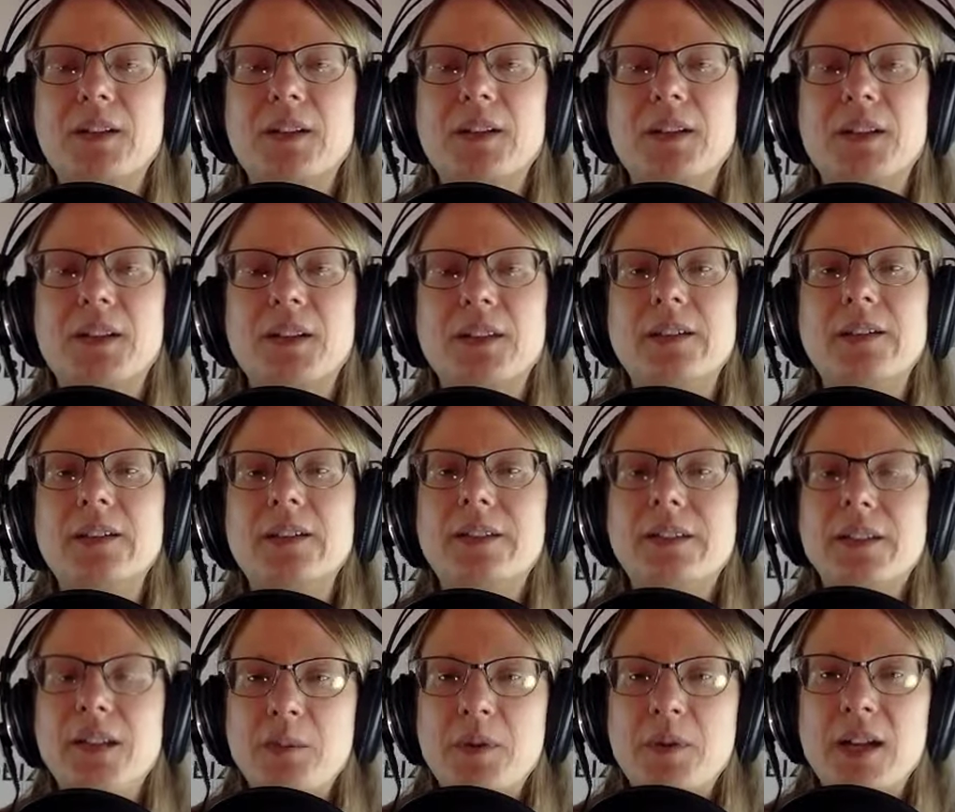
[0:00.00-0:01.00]
And then a
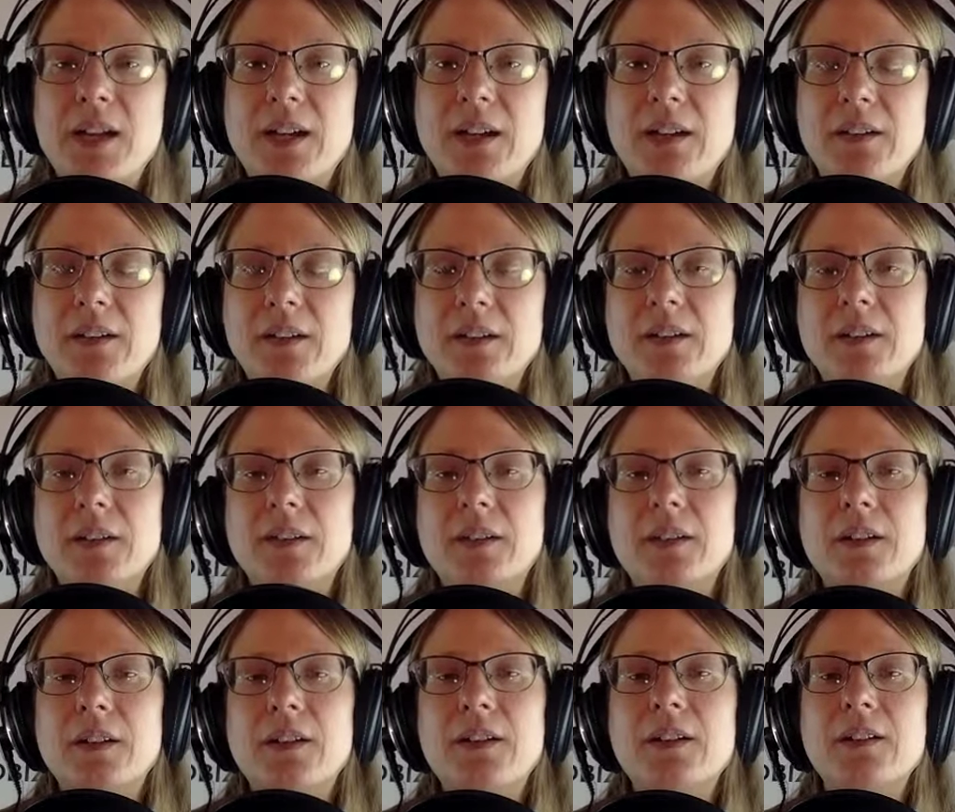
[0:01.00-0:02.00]
subhead
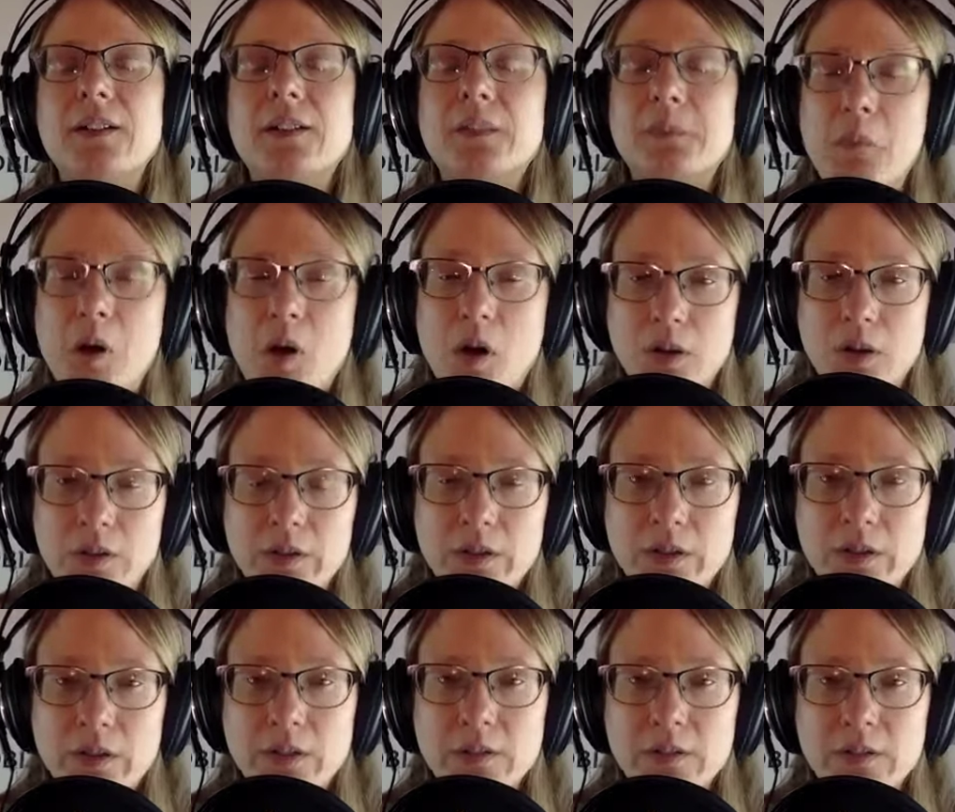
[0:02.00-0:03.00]
is
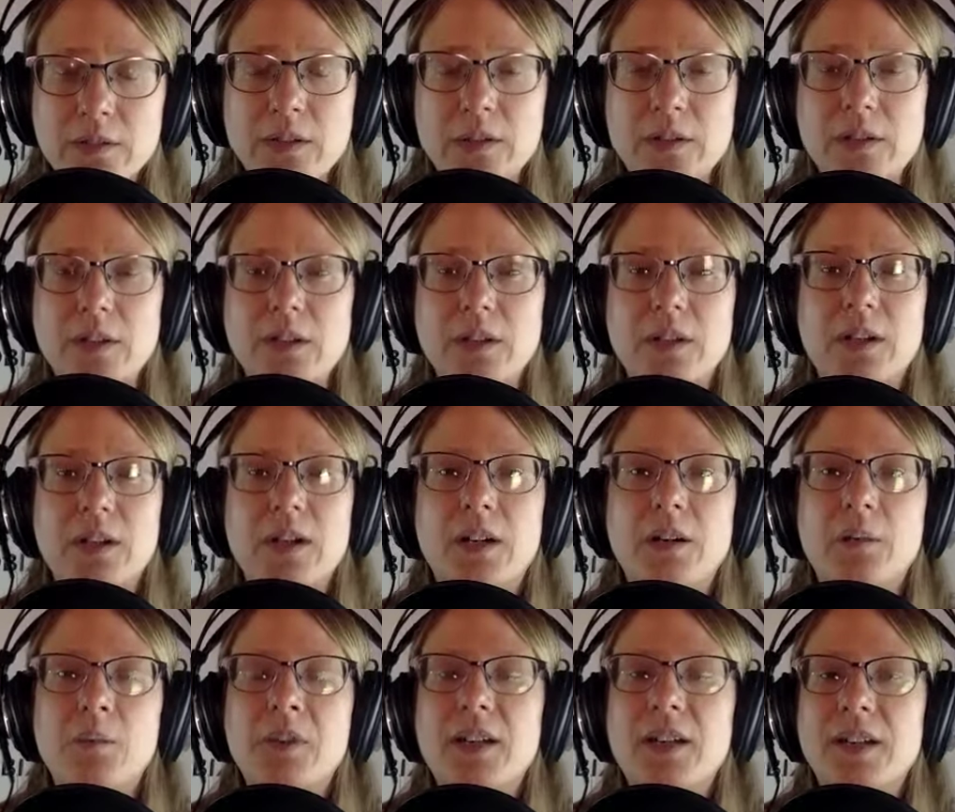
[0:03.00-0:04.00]
smaller.
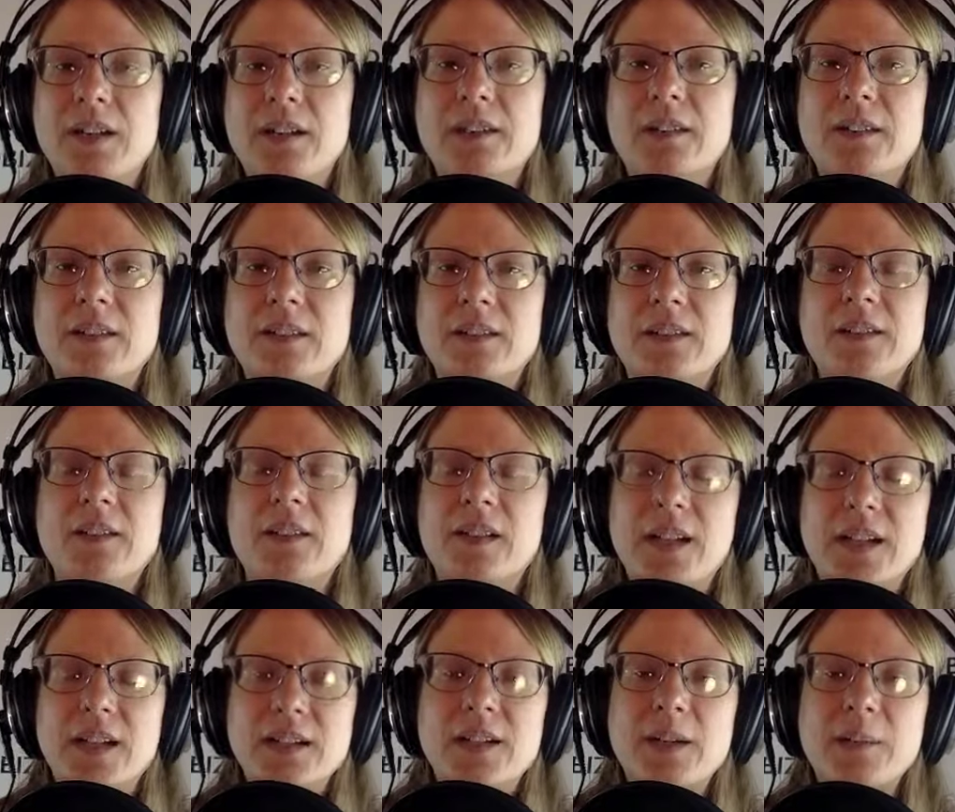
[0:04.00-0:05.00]
Again, it's a
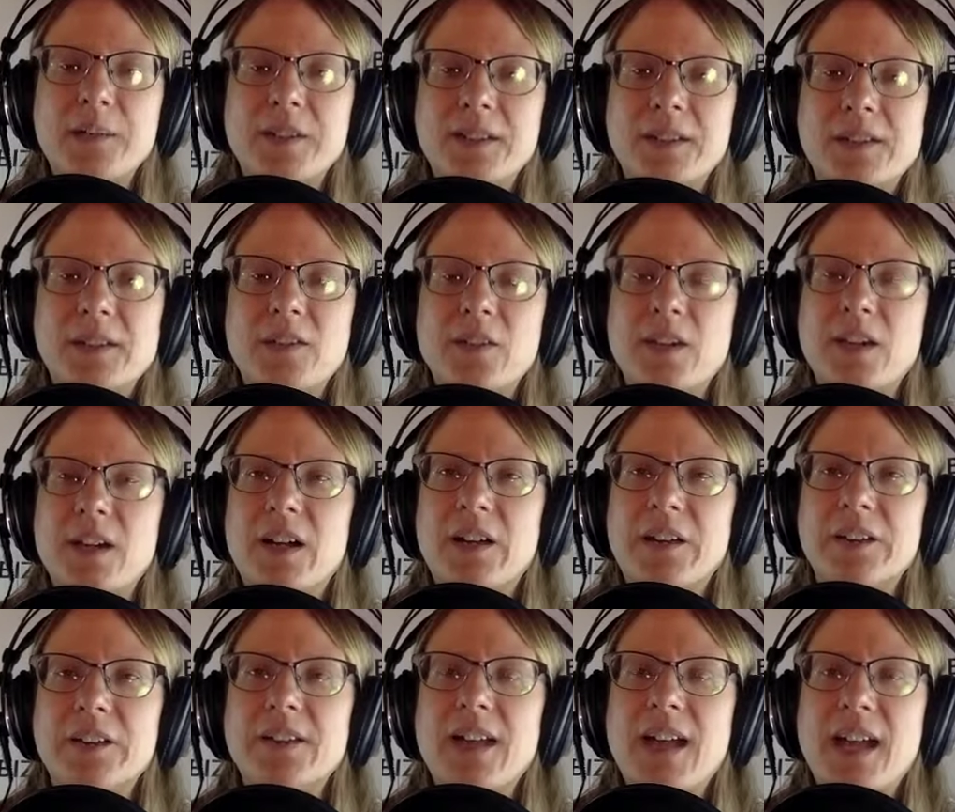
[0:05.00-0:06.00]
lot of times it's a different color. It
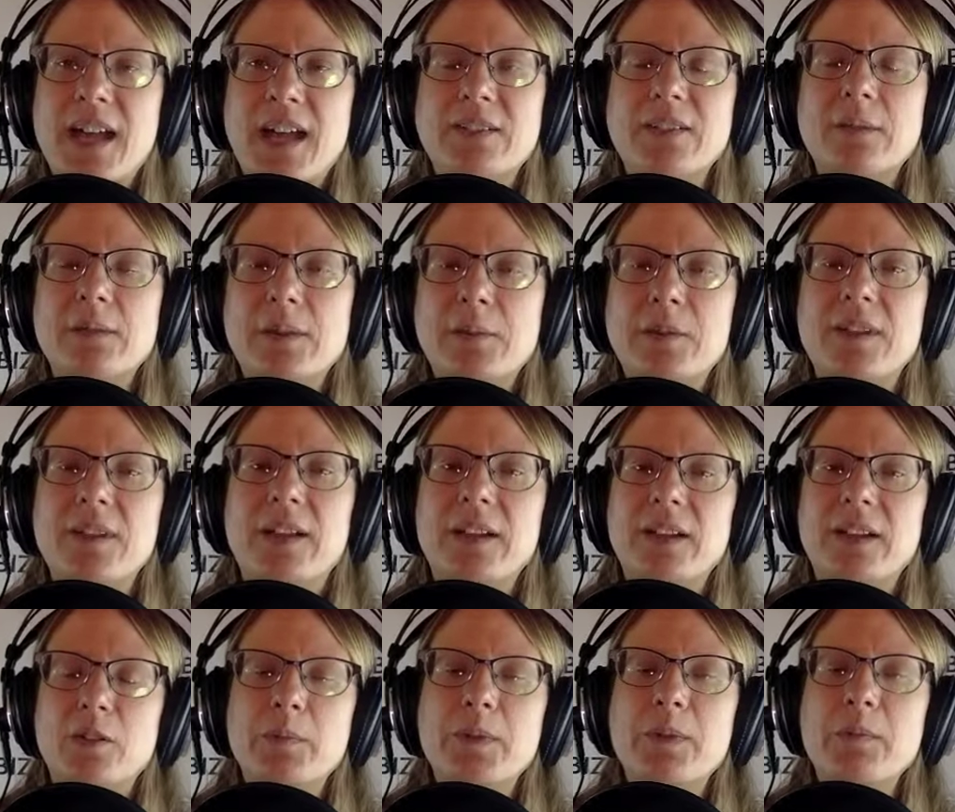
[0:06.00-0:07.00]
doesn't have to be, but like
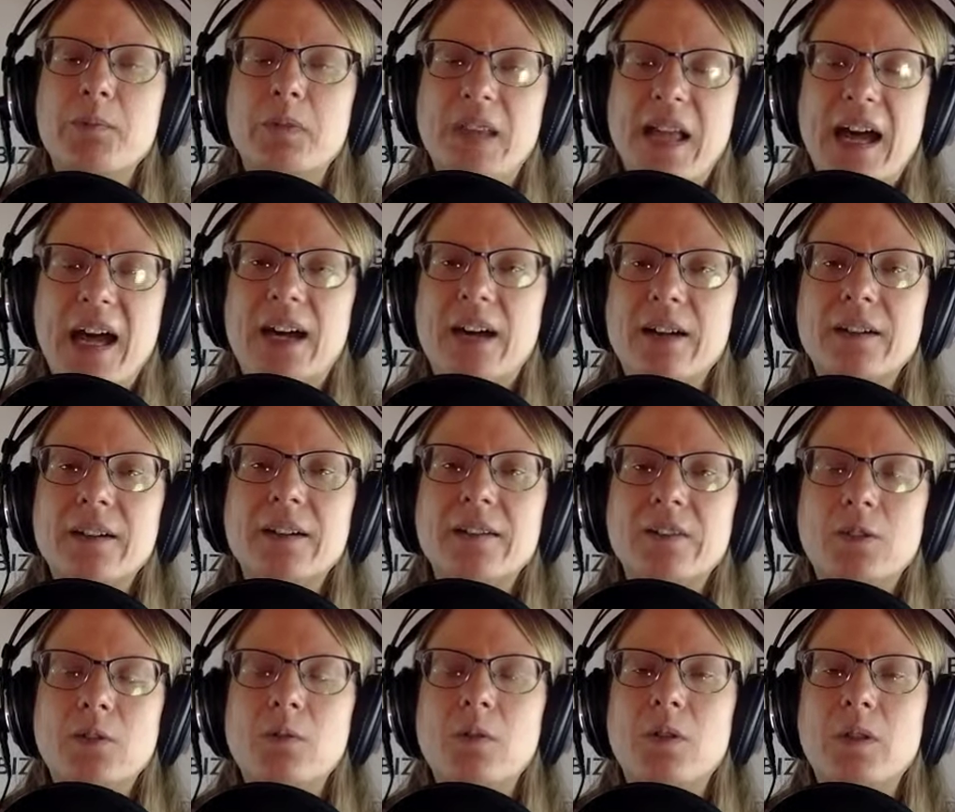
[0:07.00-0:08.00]
it'll be black.
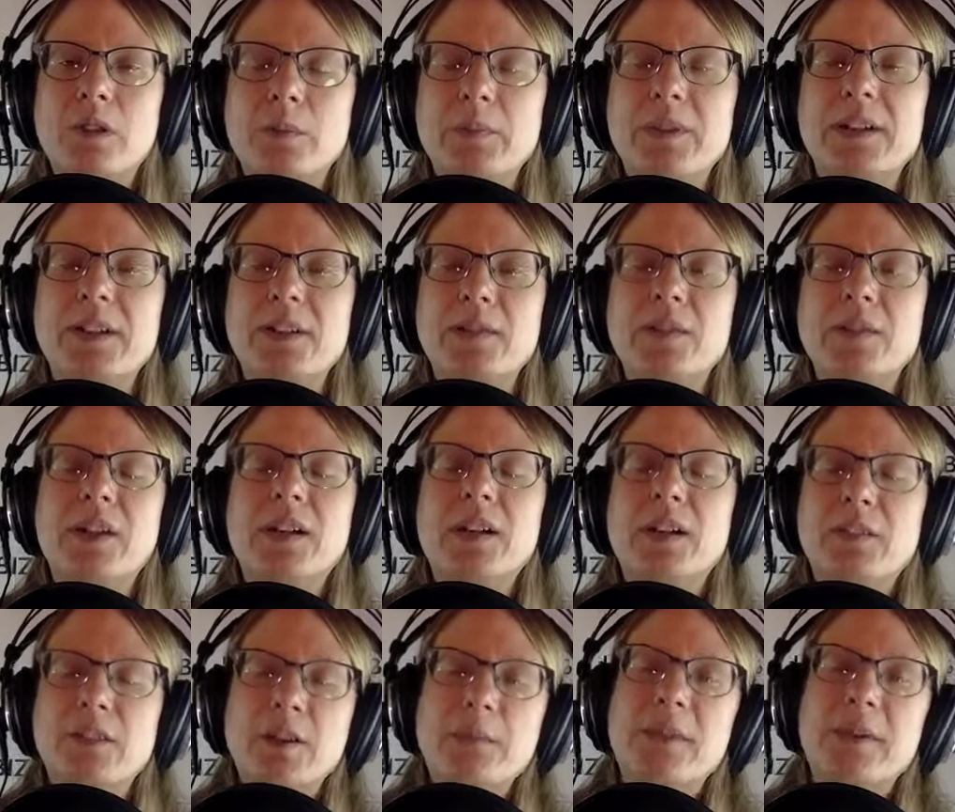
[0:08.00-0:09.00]
So it'll be a different
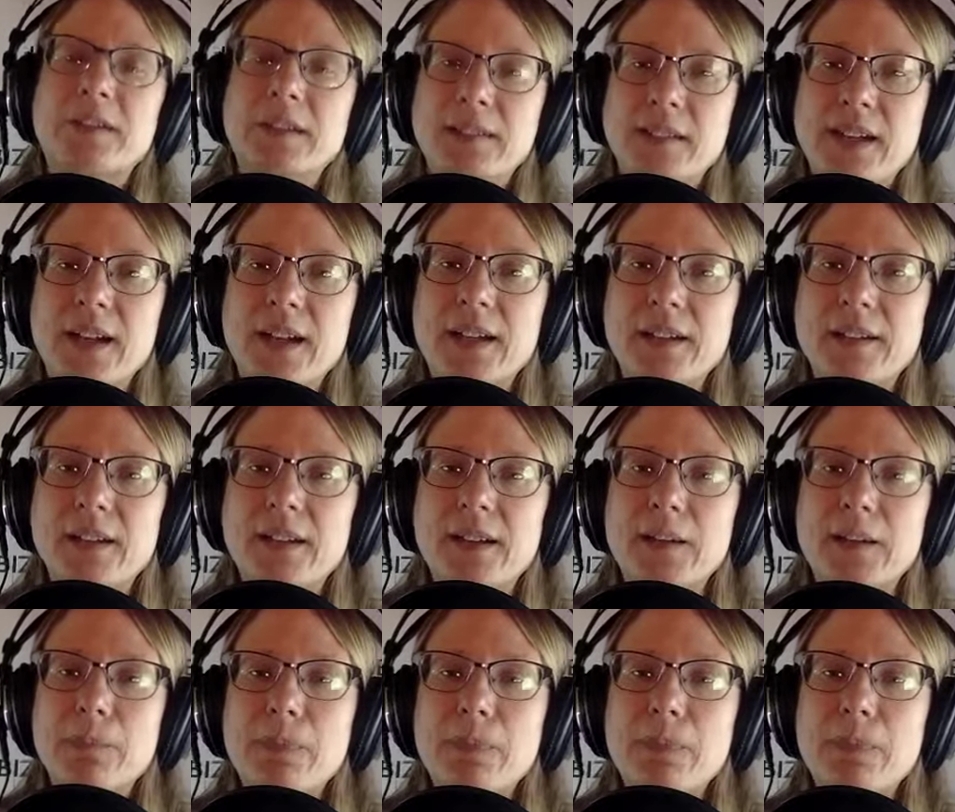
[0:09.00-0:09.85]
color, than the headline.